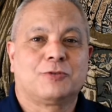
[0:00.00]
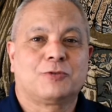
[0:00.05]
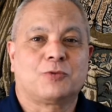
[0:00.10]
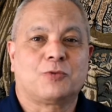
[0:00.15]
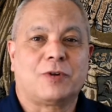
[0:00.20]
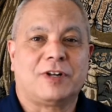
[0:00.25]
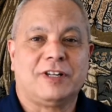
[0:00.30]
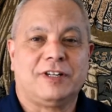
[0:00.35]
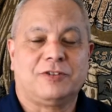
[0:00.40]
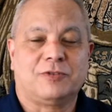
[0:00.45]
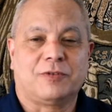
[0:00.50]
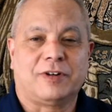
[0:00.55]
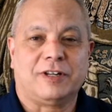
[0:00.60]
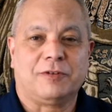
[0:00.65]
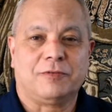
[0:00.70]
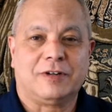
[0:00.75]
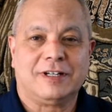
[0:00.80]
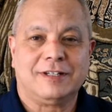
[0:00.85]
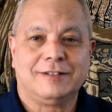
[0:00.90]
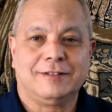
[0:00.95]

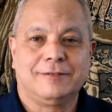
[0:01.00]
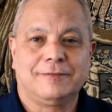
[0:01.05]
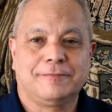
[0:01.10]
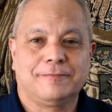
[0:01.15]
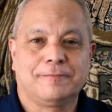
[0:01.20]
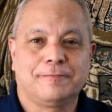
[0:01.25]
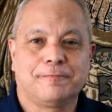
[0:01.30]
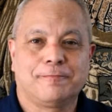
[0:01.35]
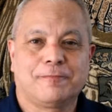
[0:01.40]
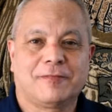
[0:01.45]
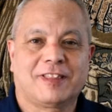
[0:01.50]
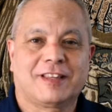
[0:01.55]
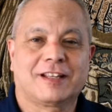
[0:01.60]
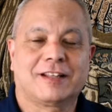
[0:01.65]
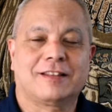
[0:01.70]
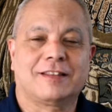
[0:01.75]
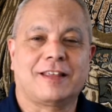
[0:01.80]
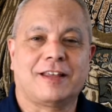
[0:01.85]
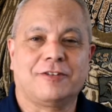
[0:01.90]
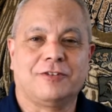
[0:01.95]
2021.
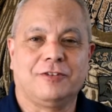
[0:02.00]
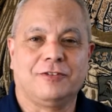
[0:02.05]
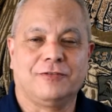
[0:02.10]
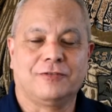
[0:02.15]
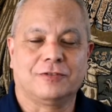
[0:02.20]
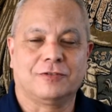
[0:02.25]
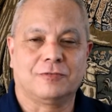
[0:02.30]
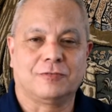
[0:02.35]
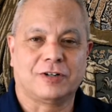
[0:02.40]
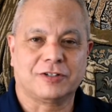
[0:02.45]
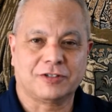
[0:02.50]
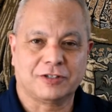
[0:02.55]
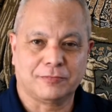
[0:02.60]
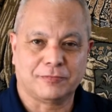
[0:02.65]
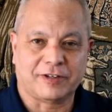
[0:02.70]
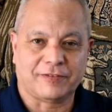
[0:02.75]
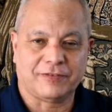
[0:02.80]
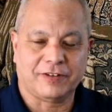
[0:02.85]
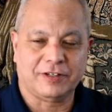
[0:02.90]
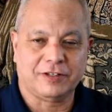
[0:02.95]
Thank you for watching
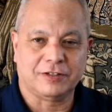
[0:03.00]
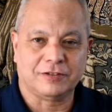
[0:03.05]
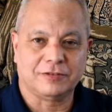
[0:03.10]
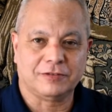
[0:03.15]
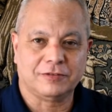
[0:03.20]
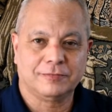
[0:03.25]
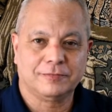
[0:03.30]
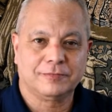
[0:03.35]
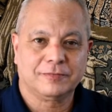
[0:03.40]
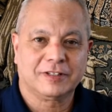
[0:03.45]
my video.